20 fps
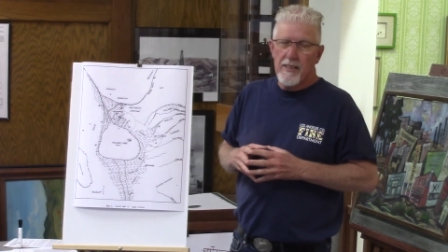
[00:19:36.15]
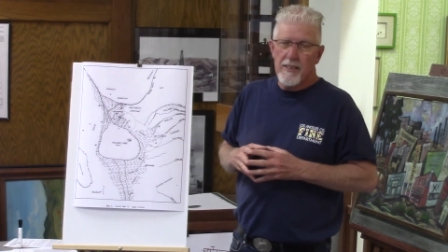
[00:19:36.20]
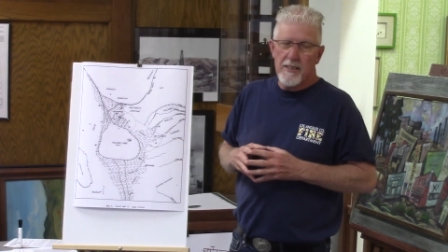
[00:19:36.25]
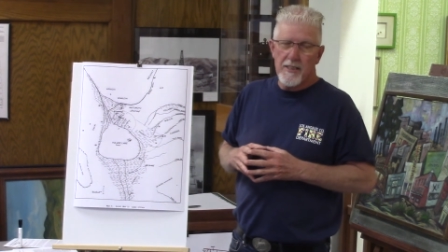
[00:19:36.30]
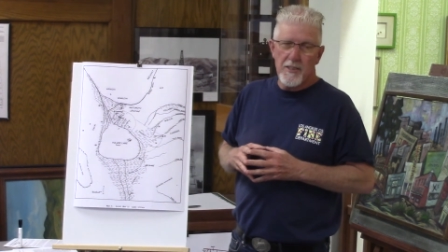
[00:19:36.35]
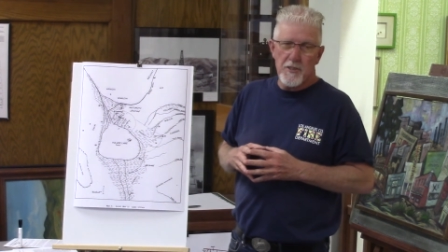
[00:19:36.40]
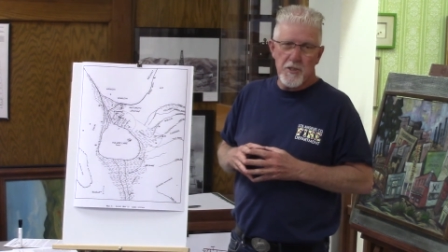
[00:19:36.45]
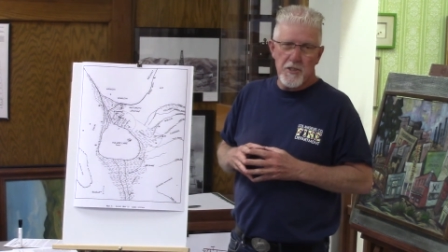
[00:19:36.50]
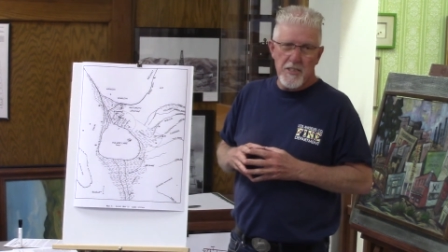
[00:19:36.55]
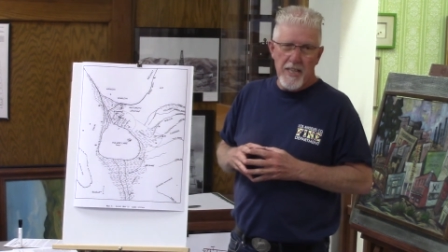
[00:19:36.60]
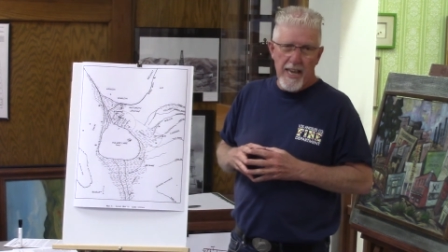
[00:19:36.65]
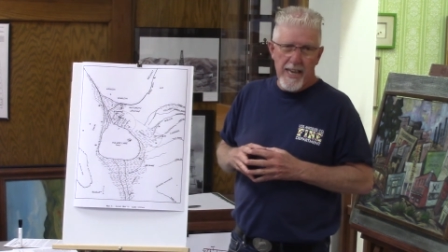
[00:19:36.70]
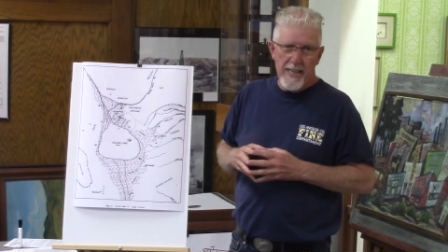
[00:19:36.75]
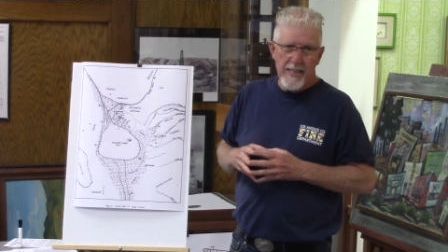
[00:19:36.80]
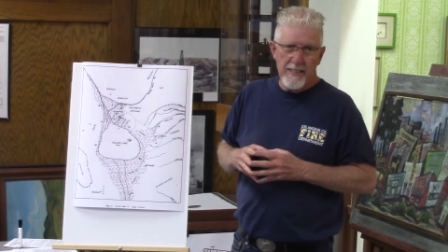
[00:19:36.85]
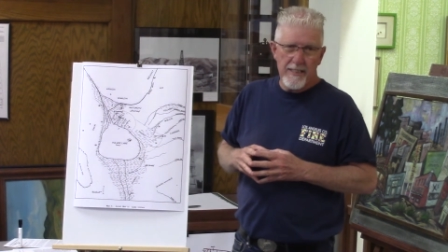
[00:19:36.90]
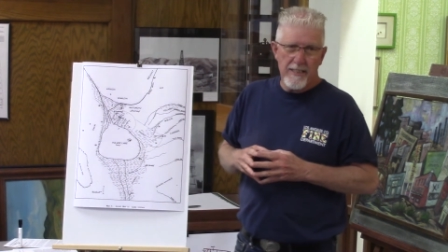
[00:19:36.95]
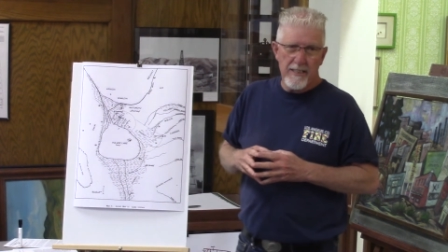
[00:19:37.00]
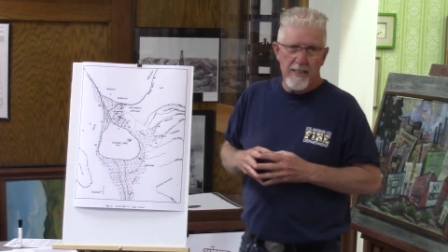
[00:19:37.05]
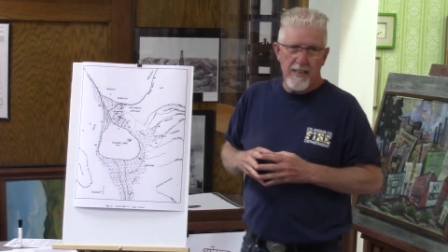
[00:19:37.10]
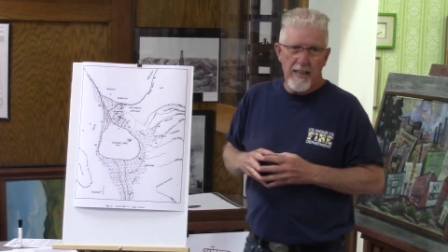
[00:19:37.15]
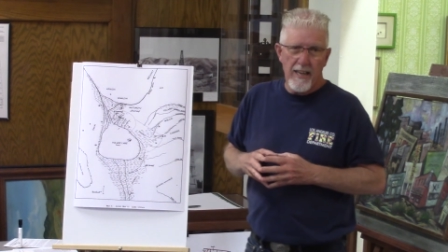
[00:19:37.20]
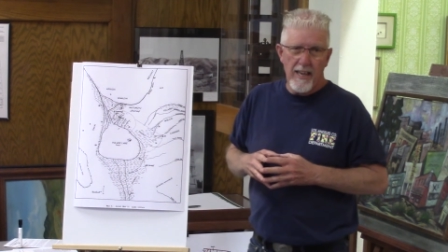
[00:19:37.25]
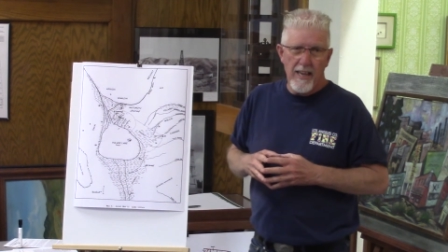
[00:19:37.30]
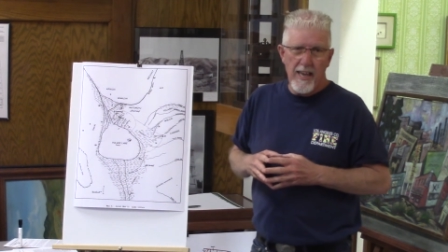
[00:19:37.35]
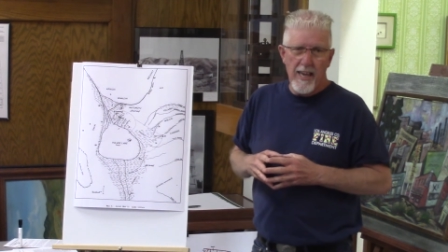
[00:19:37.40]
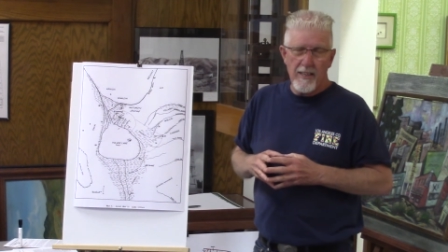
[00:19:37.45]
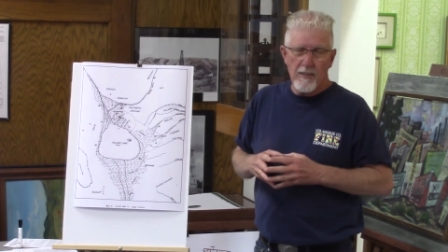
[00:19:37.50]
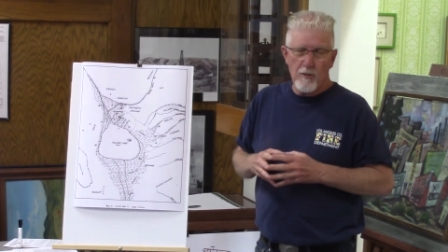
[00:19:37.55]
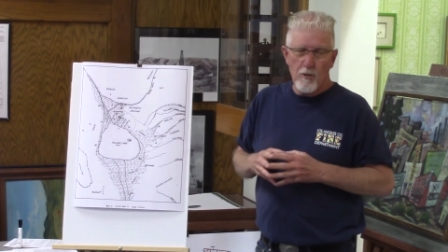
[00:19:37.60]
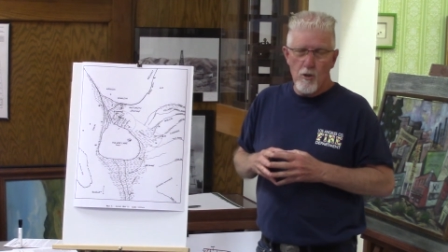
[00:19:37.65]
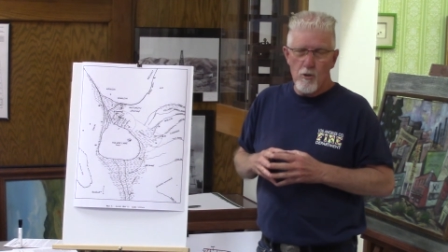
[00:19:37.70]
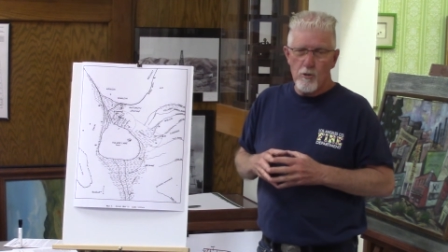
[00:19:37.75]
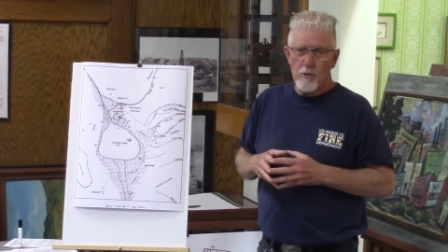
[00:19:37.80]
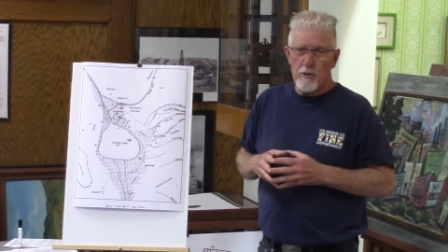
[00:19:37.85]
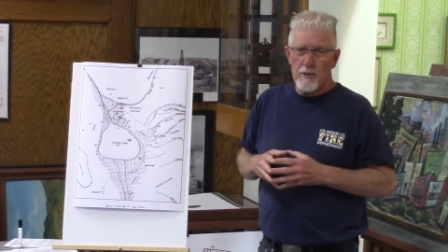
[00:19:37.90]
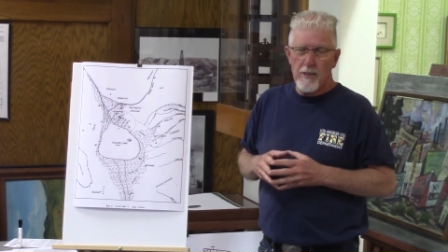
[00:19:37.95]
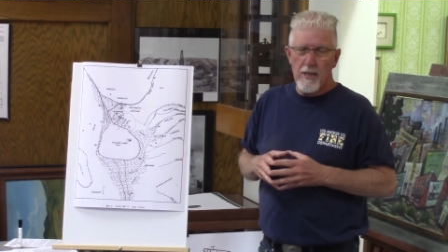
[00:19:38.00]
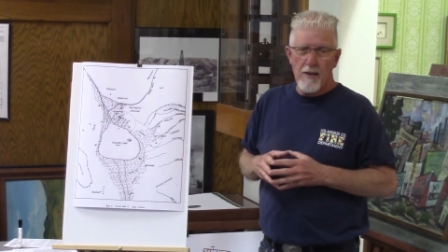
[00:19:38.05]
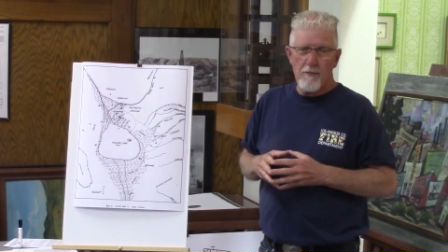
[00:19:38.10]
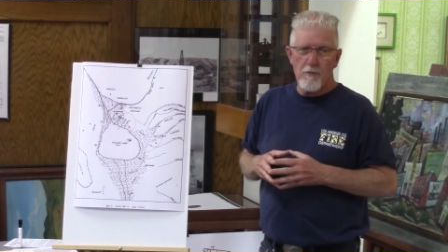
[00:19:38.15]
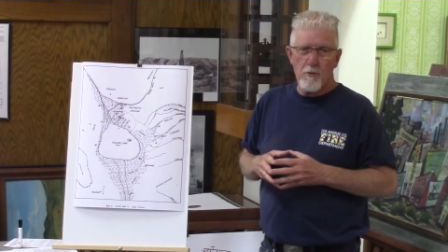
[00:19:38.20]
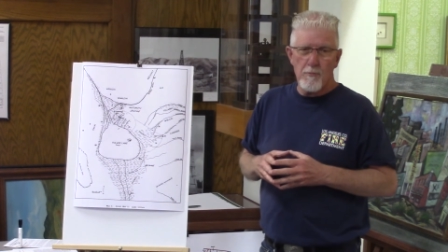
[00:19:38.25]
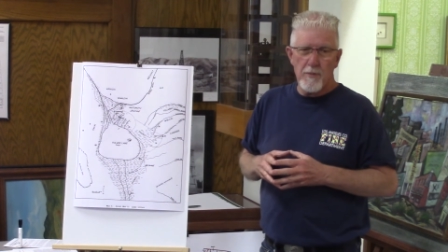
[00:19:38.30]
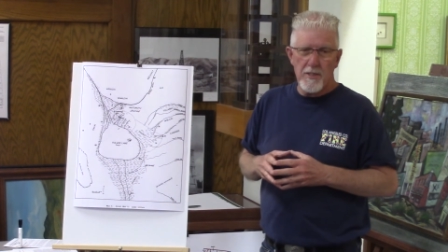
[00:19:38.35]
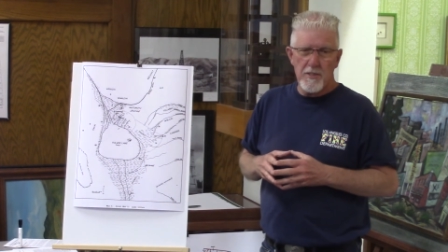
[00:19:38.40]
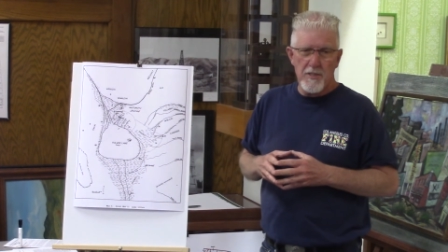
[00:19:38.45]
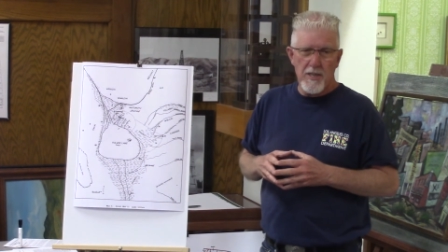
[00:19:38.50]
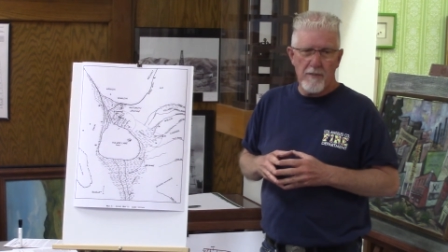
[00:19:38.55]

The state and local governments